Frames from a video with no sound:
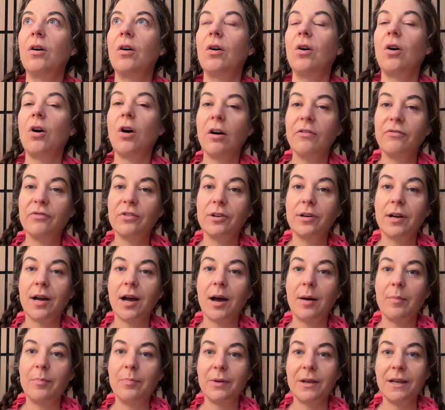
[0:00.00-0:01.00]
offered
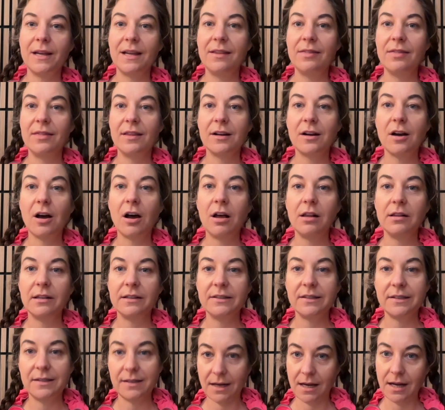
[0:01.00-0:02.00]
up in the
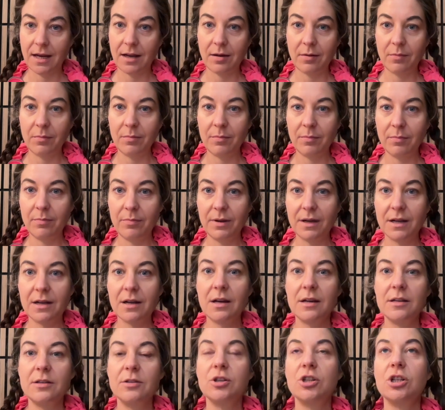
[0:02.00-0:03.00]
Colosseum
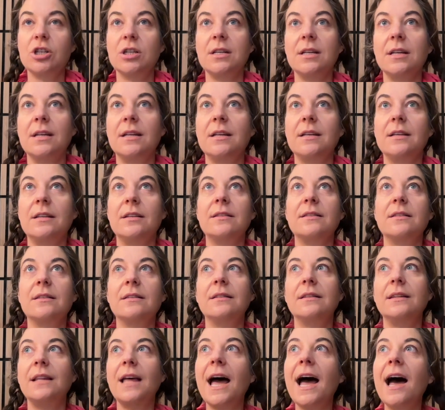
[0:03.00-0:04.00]
because she is
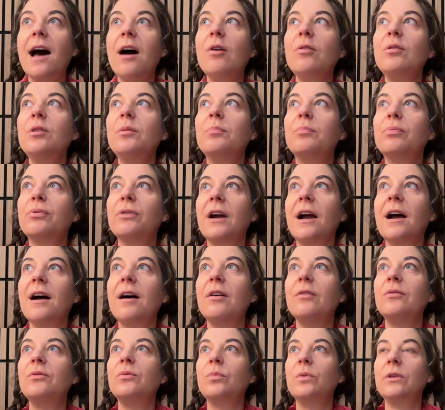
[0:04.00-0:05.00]
loud,
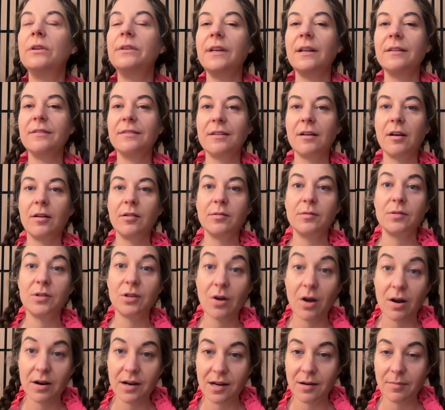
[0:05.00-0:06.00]
proud, will not stop
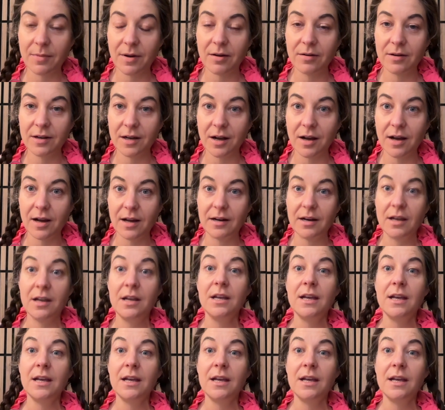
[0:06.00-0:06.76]
talking about God,